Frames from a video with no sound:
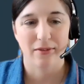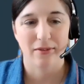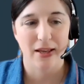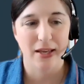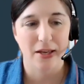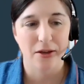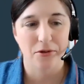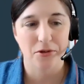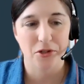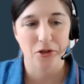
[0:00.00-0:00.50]

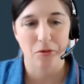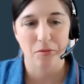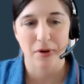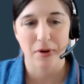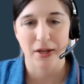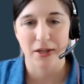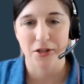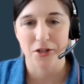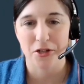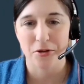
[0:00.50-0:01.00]
Thank you so
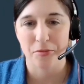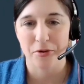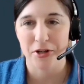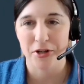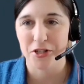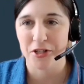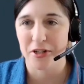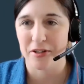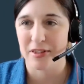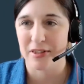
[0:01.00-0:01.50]
much.
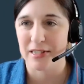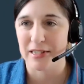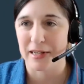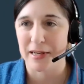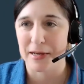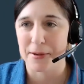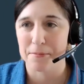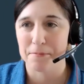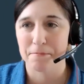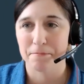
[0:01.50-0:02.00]
Appreciate the
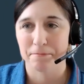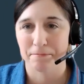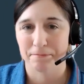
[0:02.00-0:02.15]
time.